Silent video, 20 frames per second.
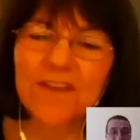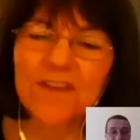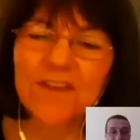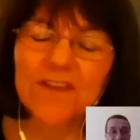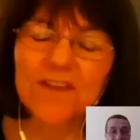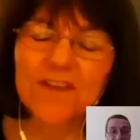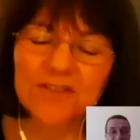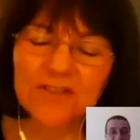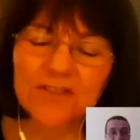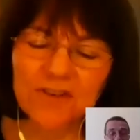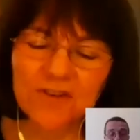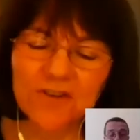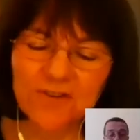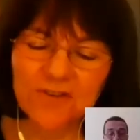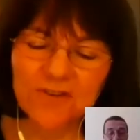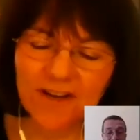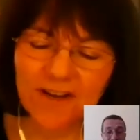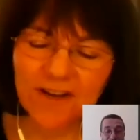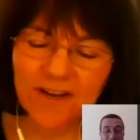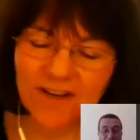So
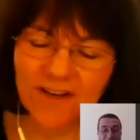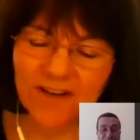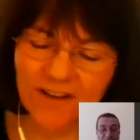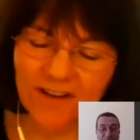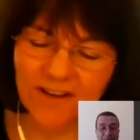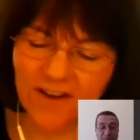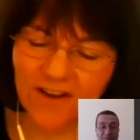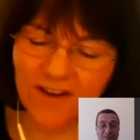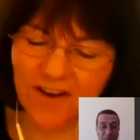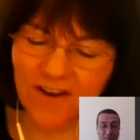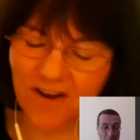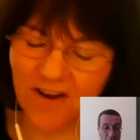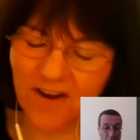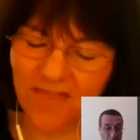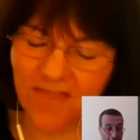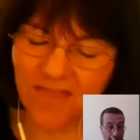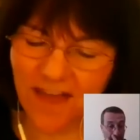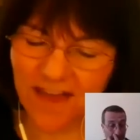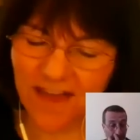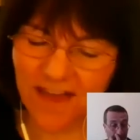on
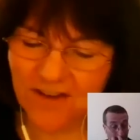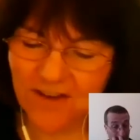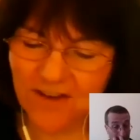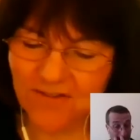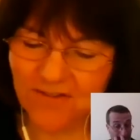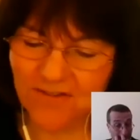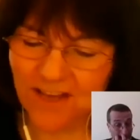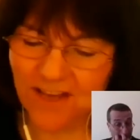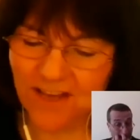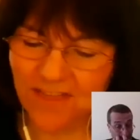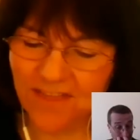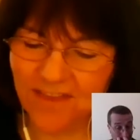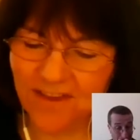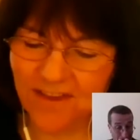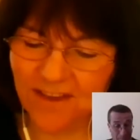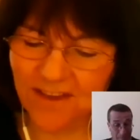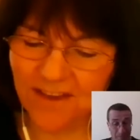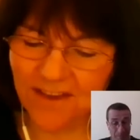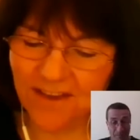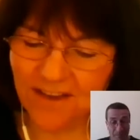that note, I think